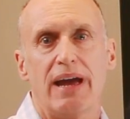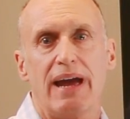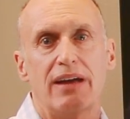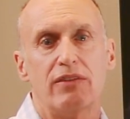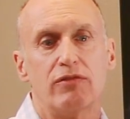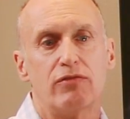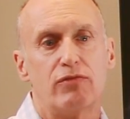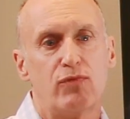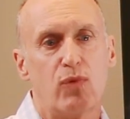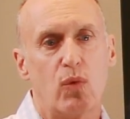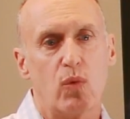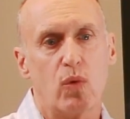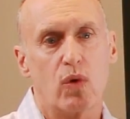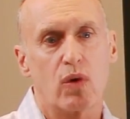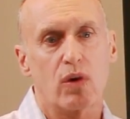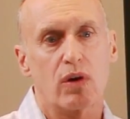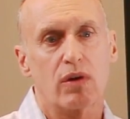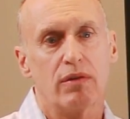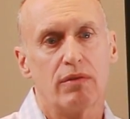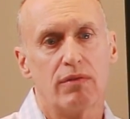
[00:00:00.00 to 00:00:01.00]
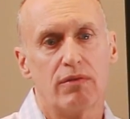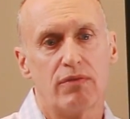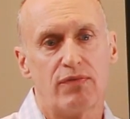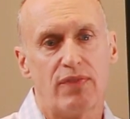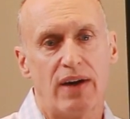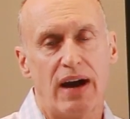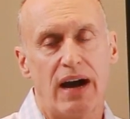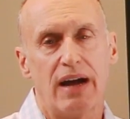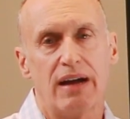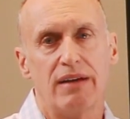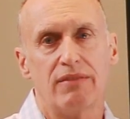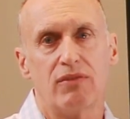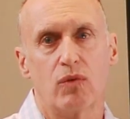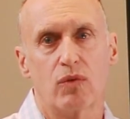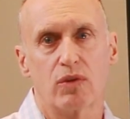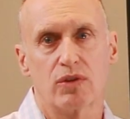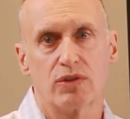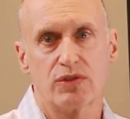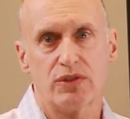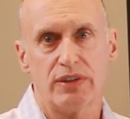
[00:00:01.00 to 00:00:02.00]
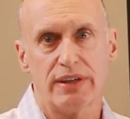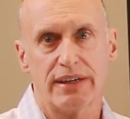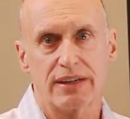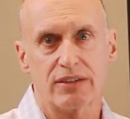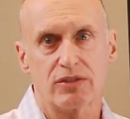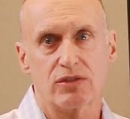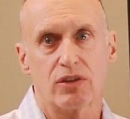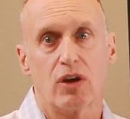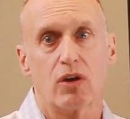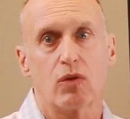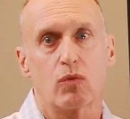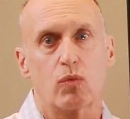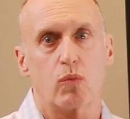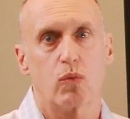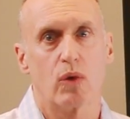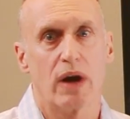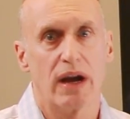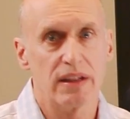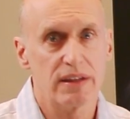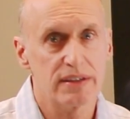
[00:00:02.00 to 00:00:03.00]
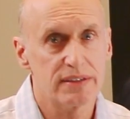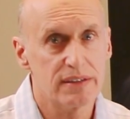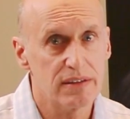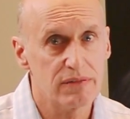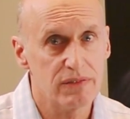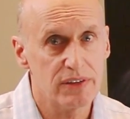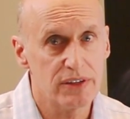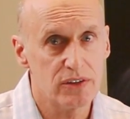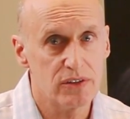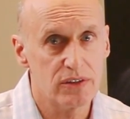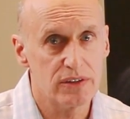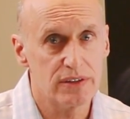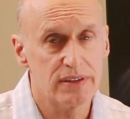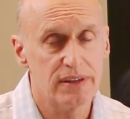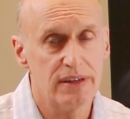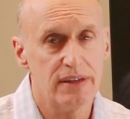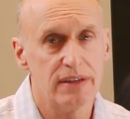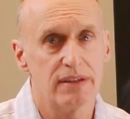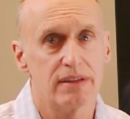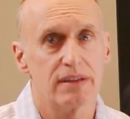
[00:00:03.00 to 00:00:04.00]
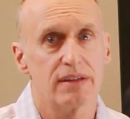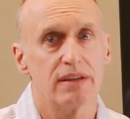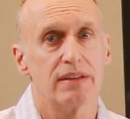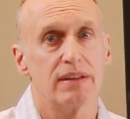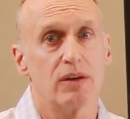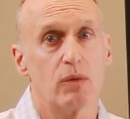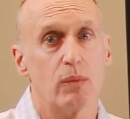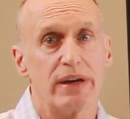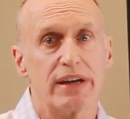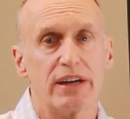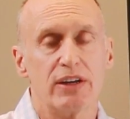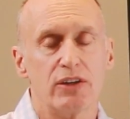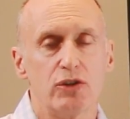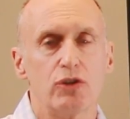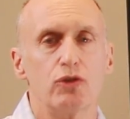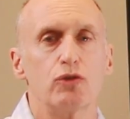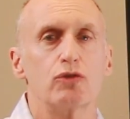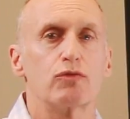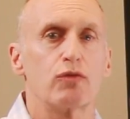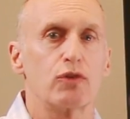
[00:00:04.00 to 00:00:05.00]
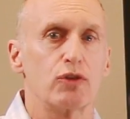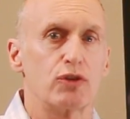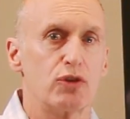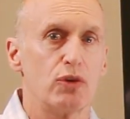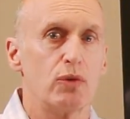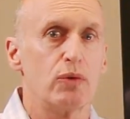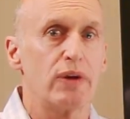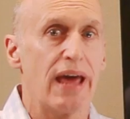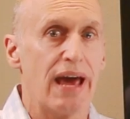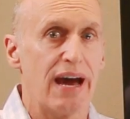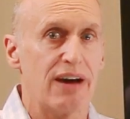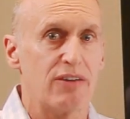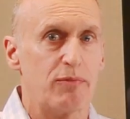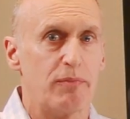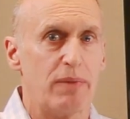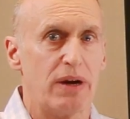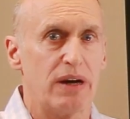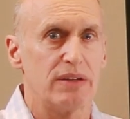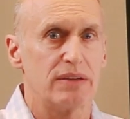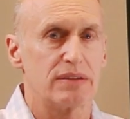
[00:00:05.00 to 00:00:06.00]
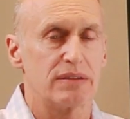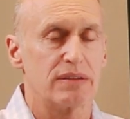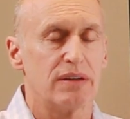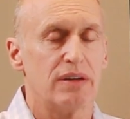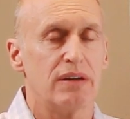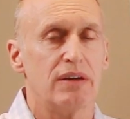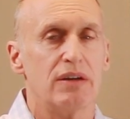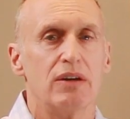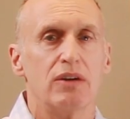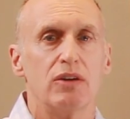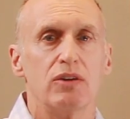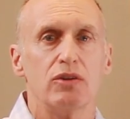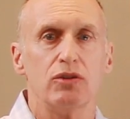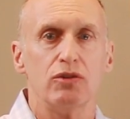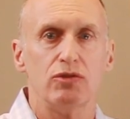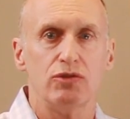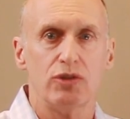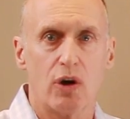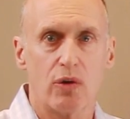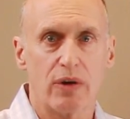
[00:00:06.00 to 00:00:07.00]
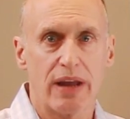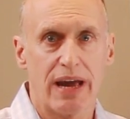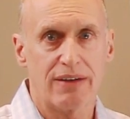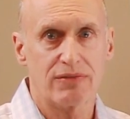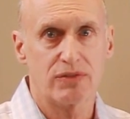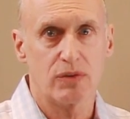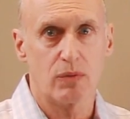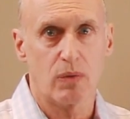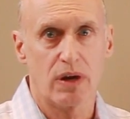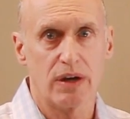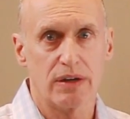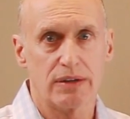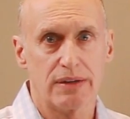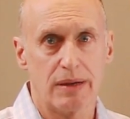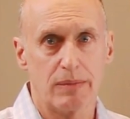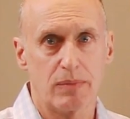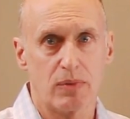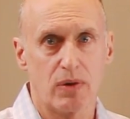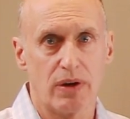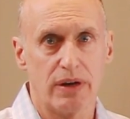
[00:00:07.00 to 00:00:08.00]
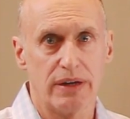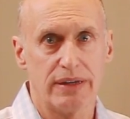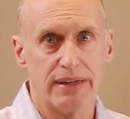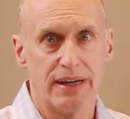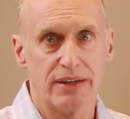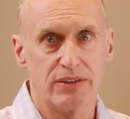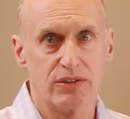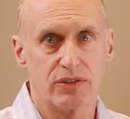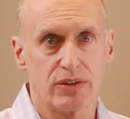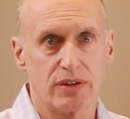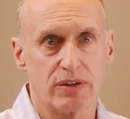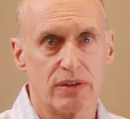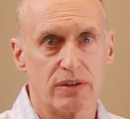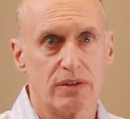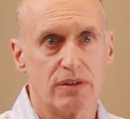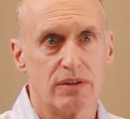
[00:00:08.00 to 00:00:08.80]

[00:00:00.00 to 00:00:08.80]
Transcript: and 4, 5, or 6 relatively good teeth that we can use for 2.5 months, you don't have to wear a temporary denture.